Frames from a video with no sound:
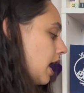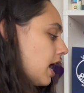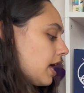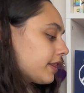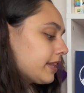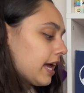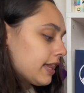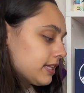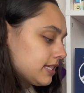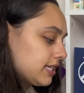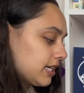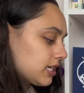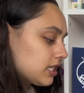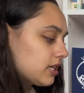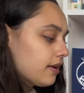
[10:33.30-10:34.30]
The Atlas
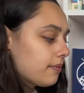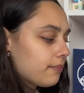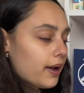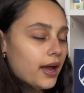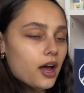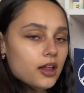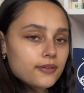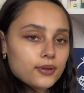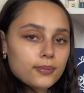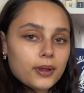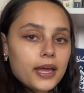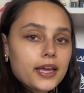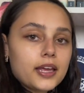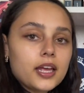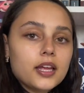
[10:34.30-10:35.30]
6 by Olivia
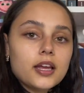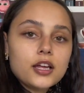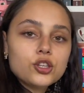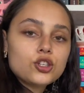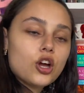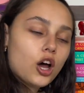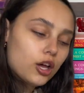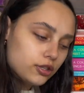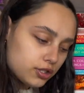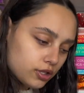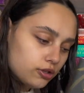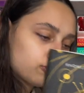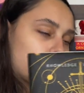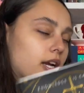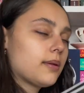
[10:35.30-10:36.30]
Blake. Also
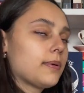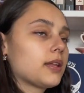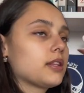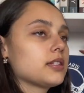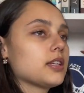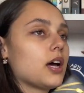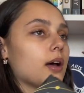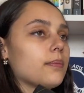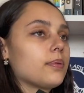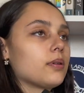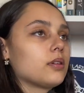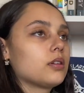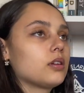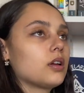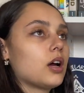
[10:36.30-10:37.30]
tried to pick this up
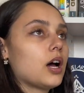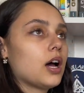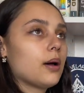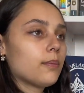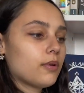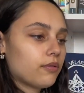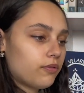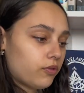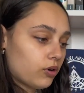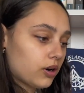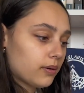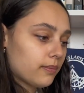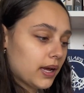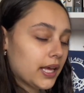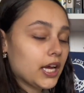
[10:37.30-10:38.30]
for
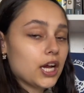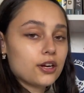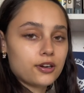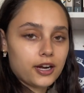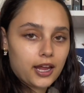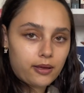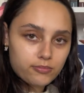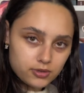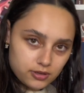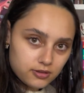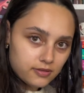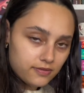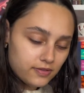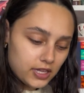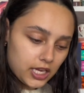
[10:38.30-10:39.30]
my Hunger Games
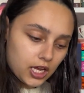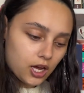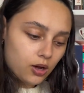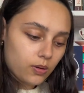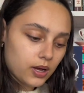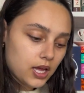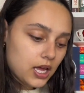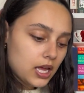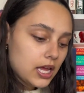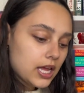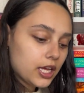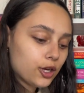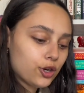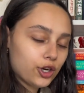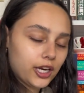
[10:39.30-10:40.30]
video.
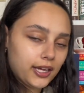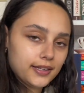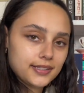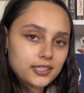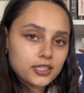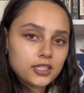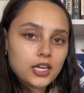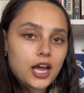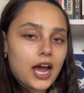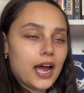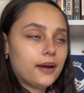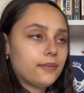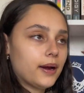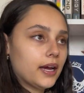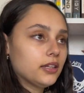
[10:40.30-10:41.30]
Couldn't. I
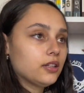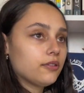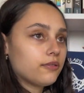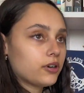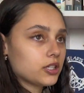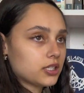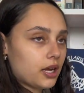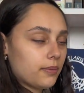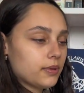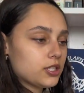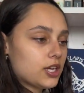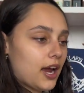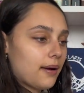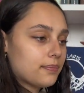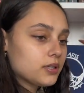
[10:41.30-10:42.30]
read the first couple of
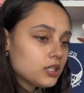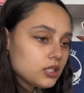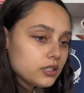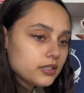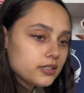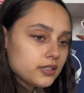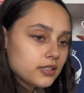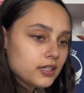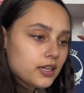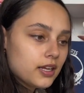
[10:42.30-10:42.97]
chapters.